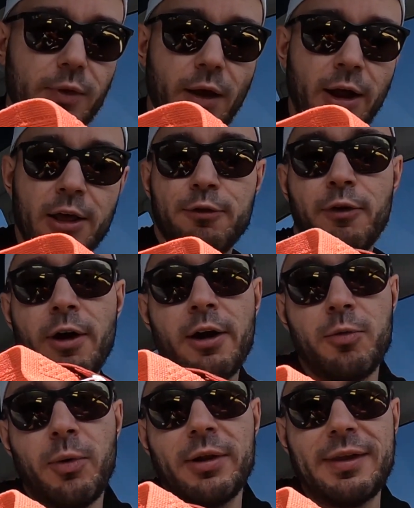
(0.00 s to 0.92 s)
as far
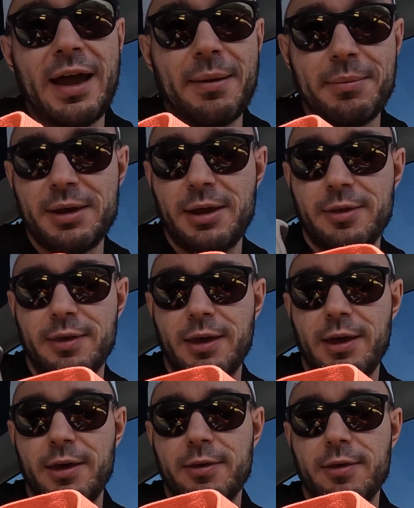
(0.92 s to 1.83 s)
as what that means
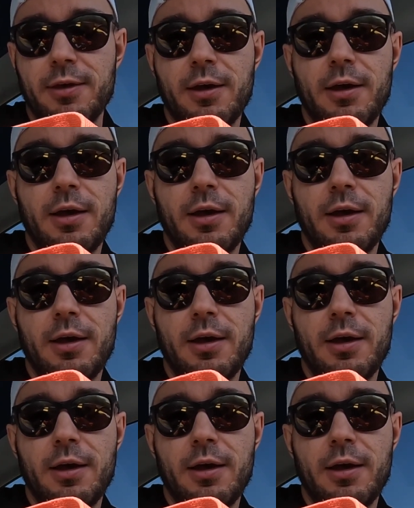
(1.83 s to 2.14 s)
is